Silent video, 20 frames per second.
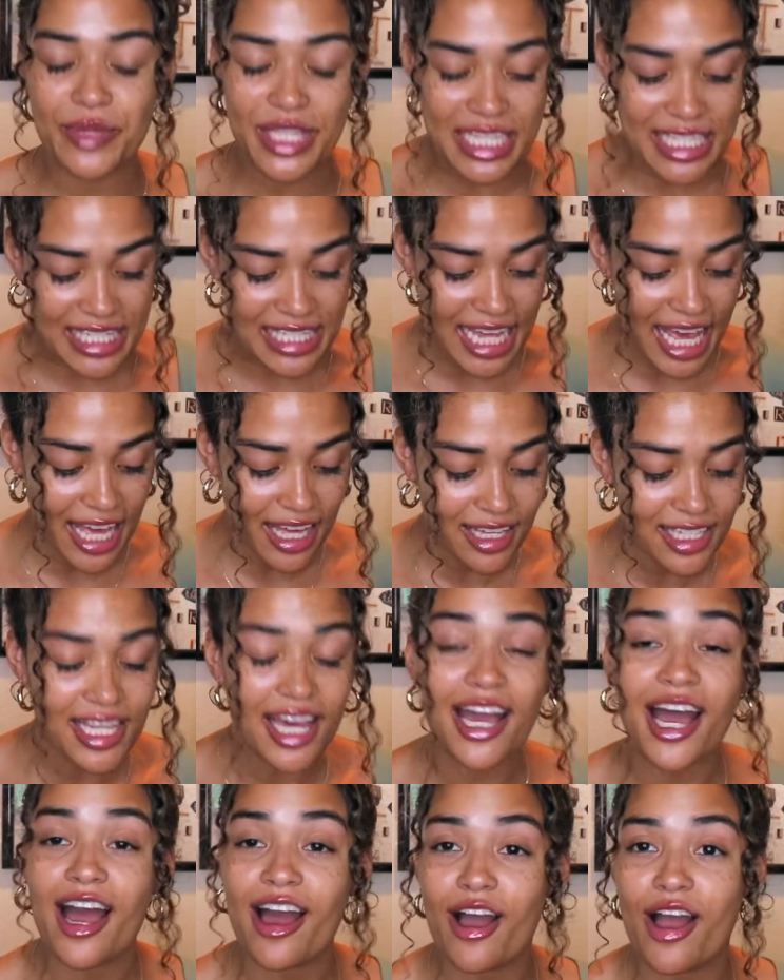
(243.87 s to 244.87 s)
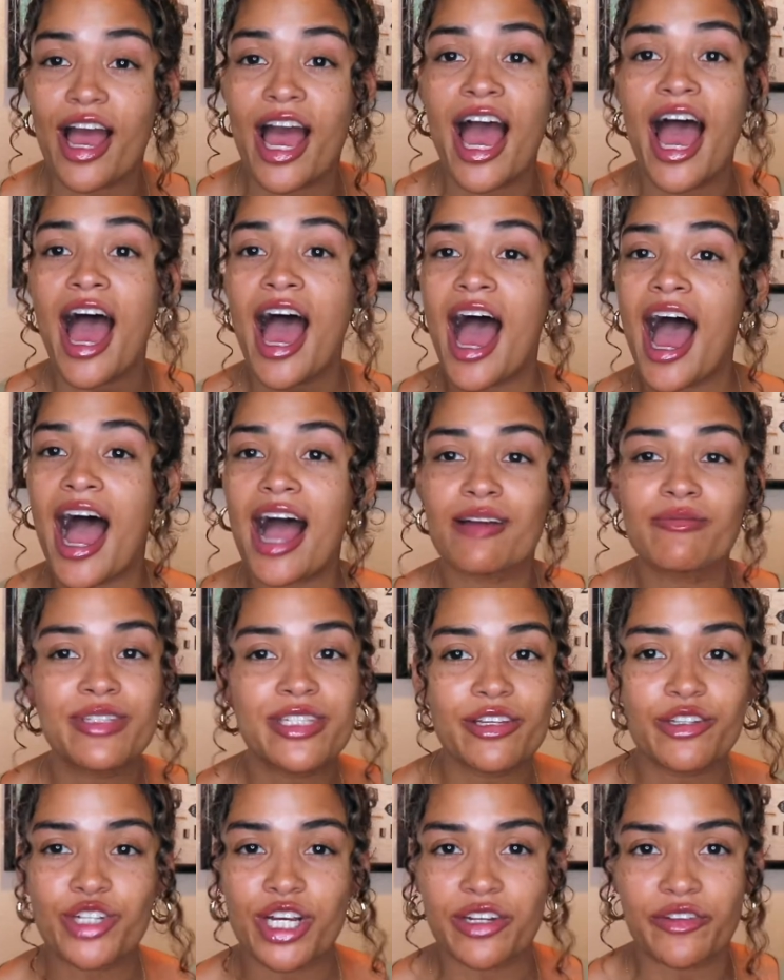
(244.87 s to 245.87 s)
These nails I got, I'm
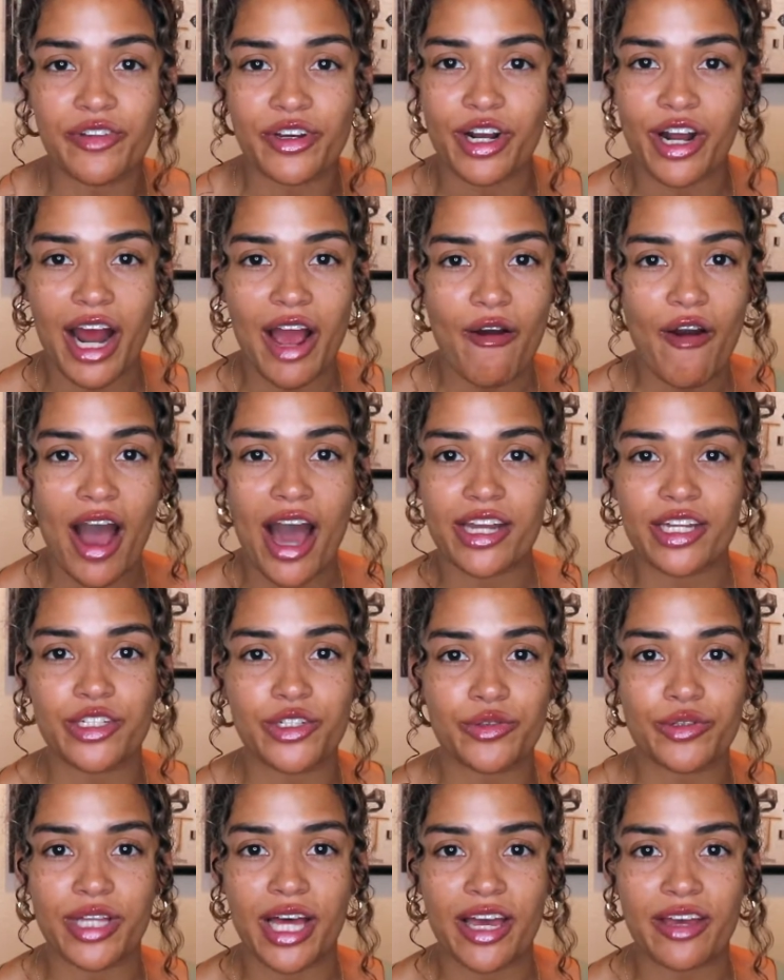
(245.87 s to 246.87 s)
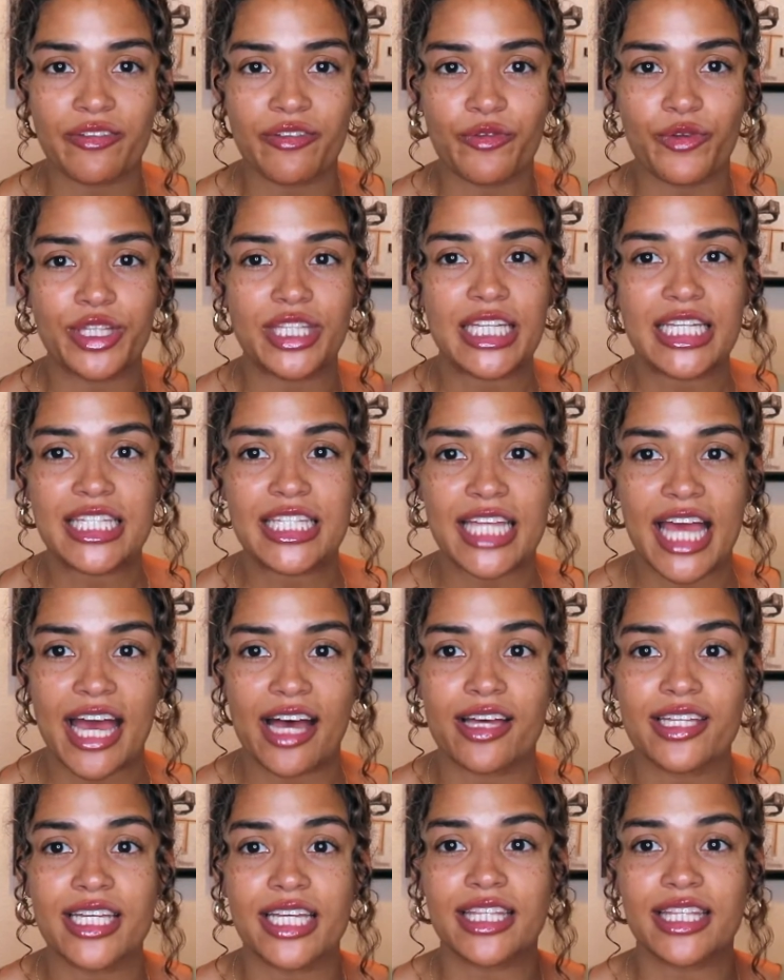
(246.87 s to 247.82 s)
still trying to figure out how to do life with these nails.